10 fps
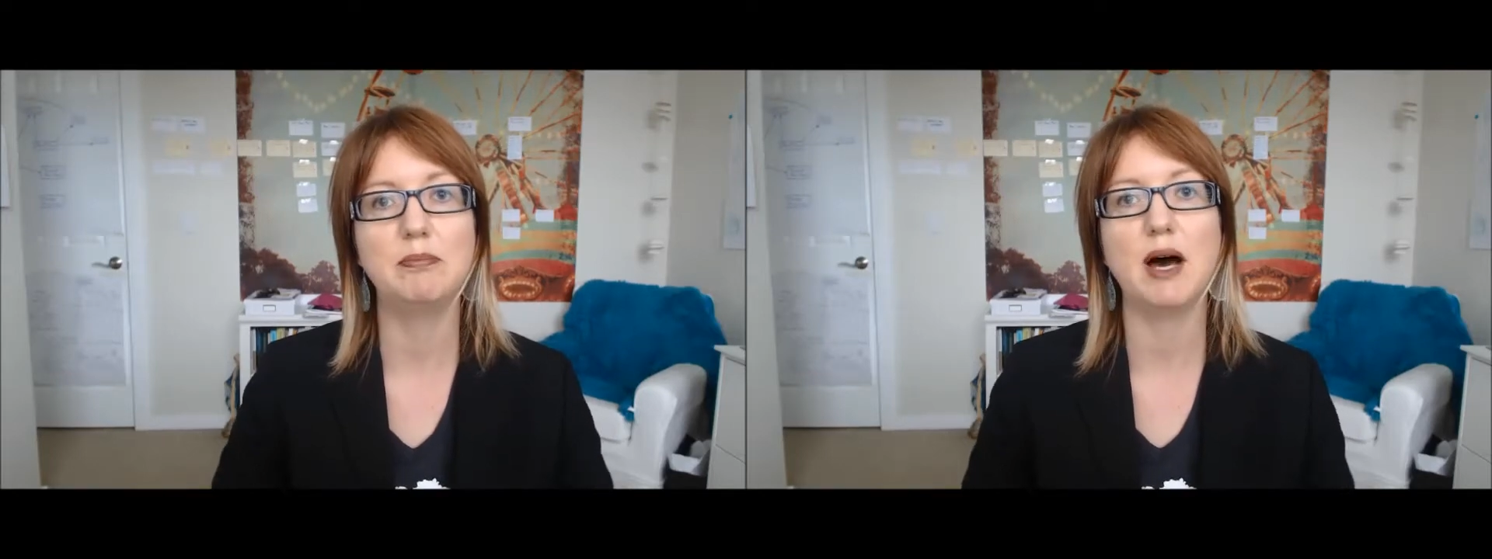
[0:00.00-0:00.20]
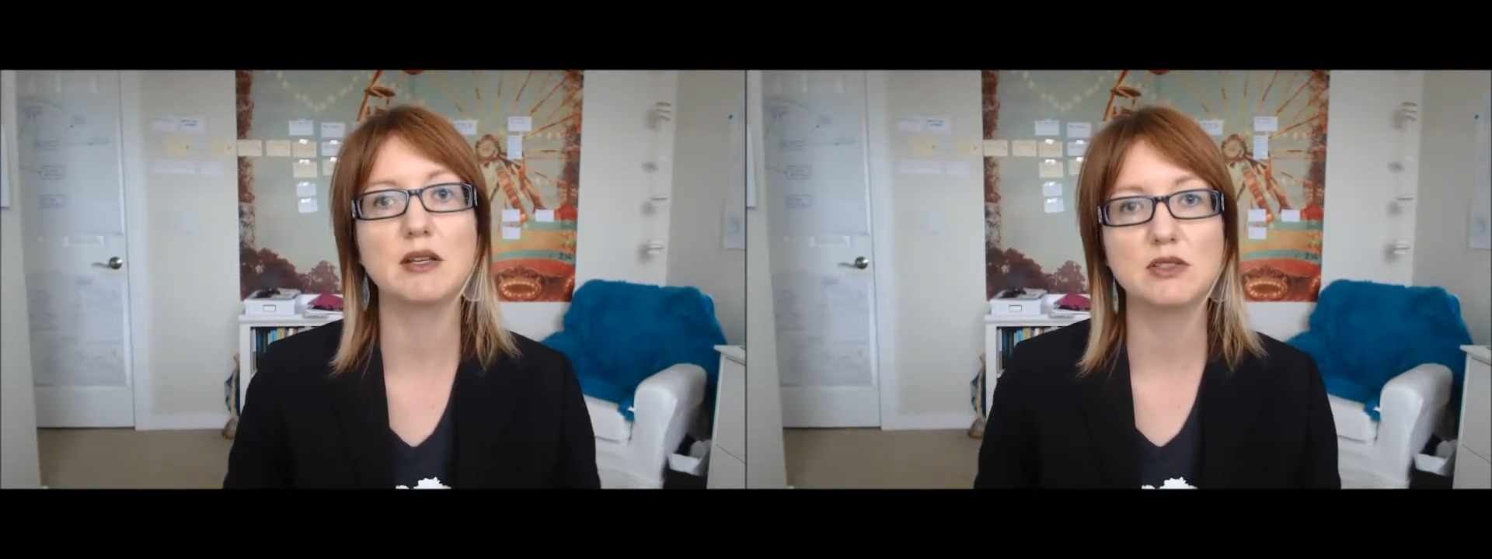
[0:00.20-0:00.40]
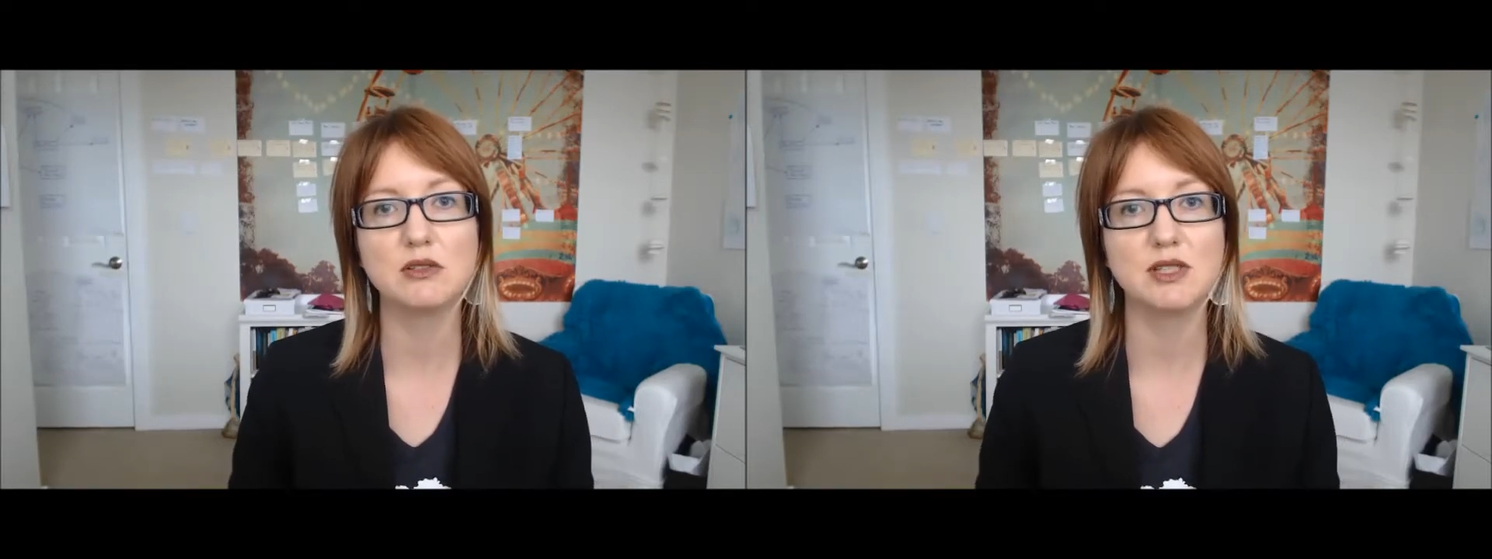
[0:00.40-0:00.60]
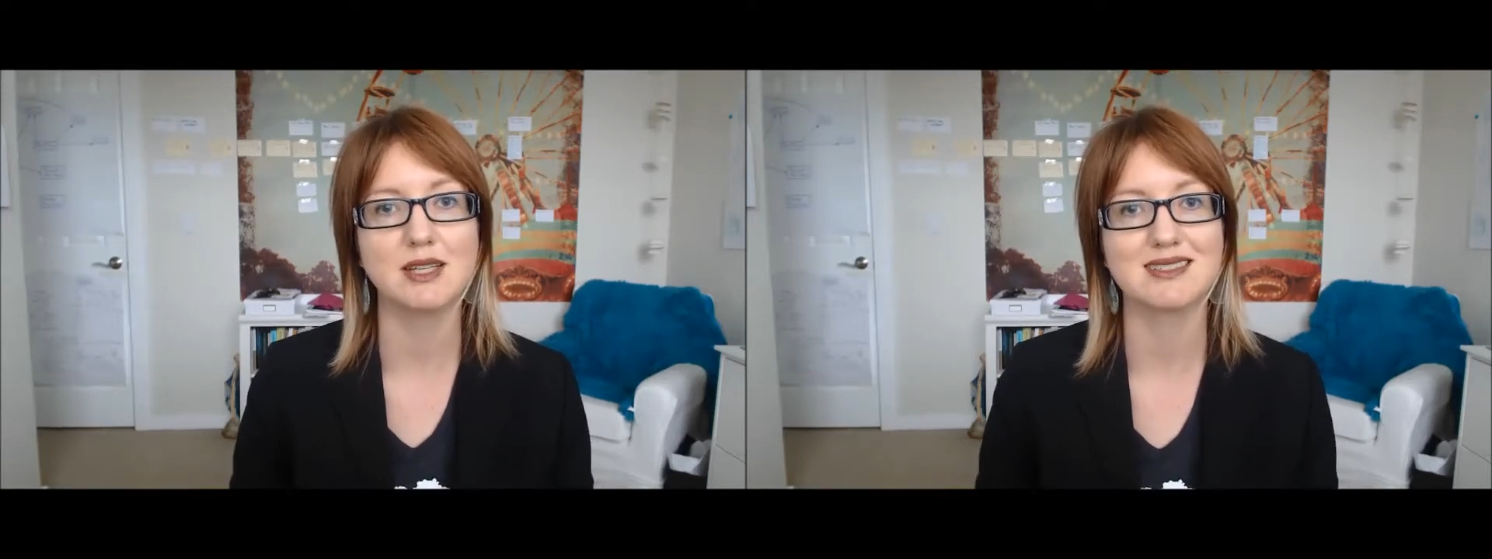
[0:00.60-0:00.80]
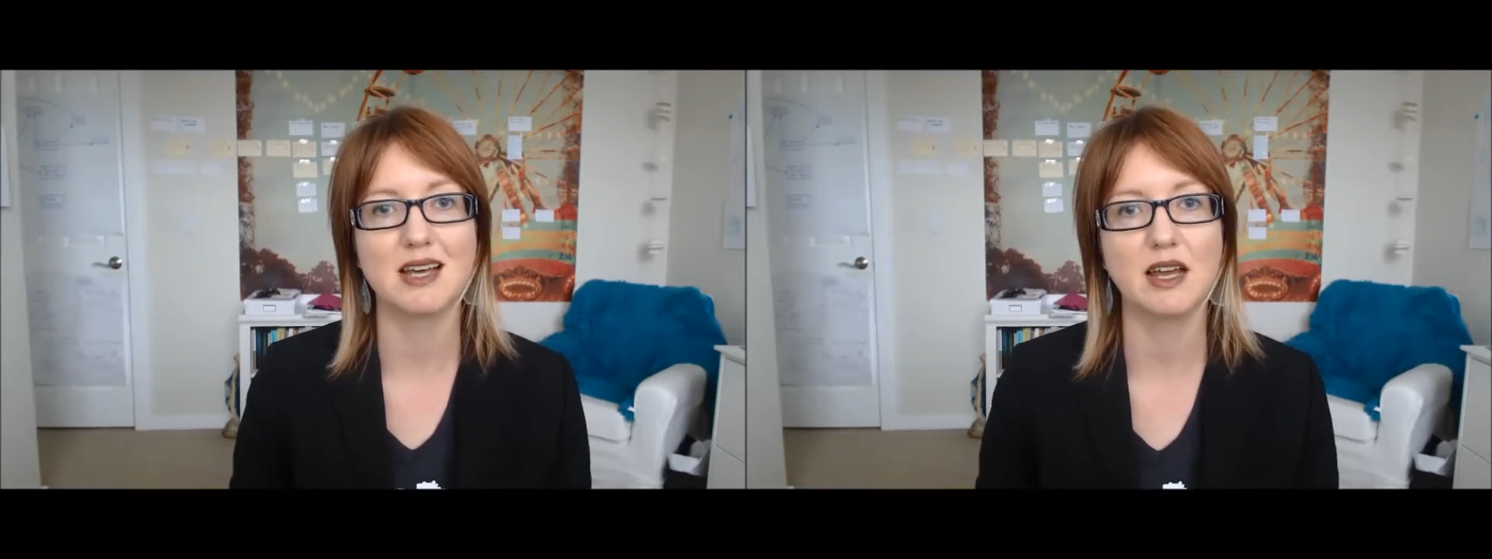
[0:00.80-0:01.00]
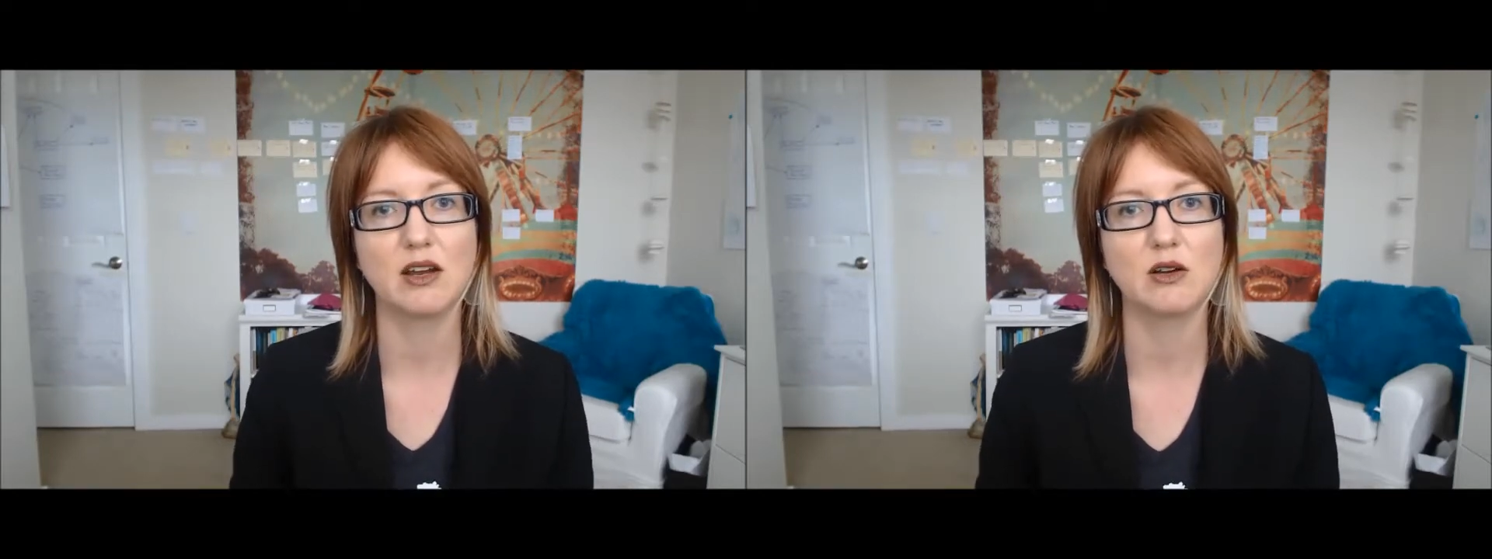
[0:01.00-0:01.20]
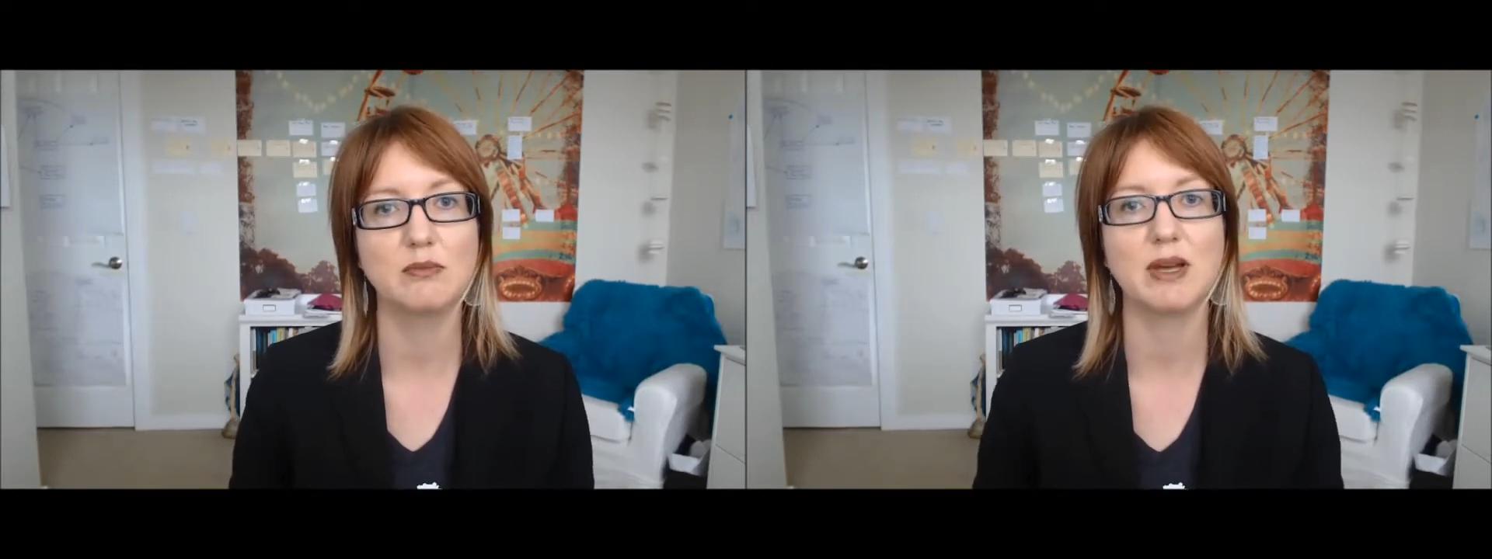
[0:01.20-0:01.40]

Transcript: puzzled the entire